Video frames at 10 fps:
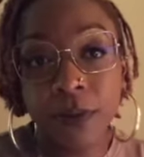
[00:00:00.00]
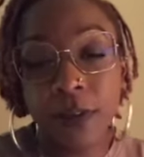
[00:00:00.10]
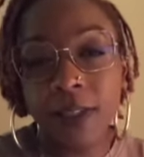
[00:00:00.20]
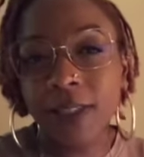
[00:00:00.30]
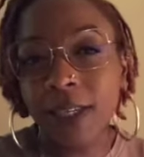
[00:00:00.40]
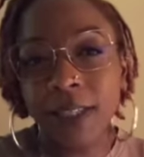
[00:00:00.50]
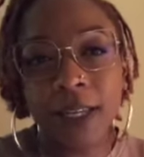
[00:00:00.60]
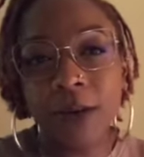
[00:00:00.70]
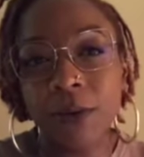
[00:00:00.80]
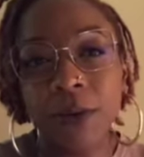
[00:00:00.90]
It's like
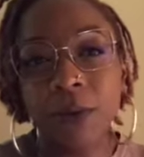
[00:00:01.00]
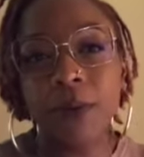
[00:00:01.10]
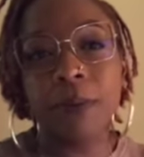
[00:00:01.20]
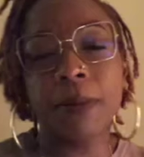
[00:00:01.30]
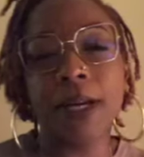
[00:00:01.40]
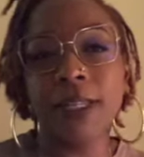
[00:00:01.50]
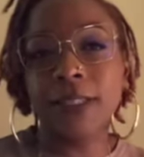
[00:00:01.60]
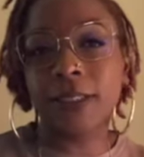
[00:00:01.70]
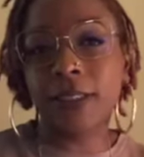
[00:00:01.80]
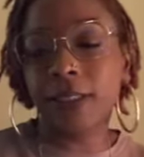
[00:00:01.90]
they owe you an
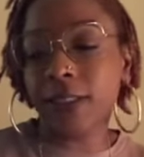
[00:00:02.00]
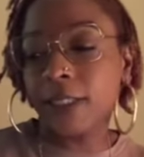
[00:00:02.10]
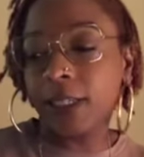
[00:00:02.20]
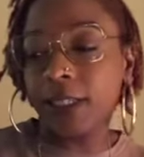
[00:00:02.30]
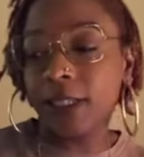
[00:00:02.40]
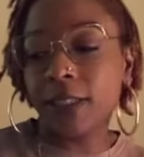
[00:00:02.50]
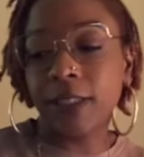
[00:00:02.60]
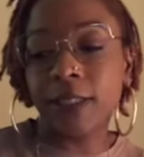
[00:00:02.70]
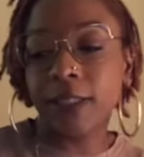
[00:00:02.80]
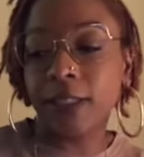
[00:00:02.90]
apology. It's like they
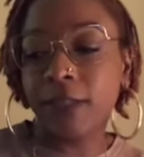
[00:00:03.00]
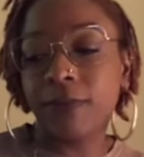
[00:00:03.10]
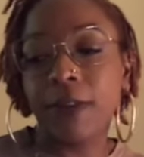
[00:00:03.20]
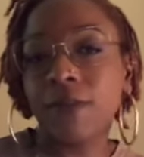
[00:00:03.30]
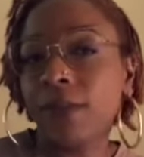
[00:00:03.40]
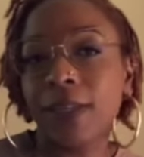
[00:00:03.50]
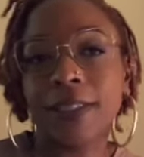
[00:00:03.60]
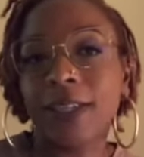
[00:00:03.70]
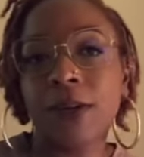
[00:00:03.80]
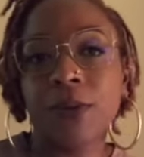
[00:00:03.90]
they, they they feel
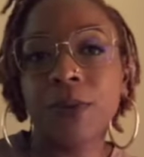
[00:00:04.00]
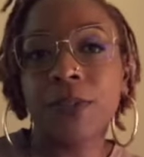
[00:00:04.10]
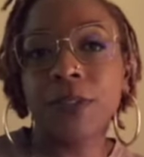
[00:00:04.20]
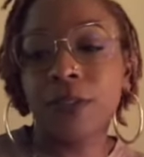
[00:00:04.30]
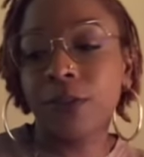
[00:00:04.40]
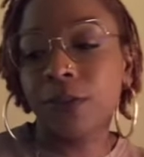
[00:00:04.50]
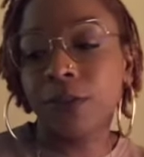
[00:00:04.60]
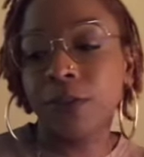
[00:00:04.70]
like they owe it to you.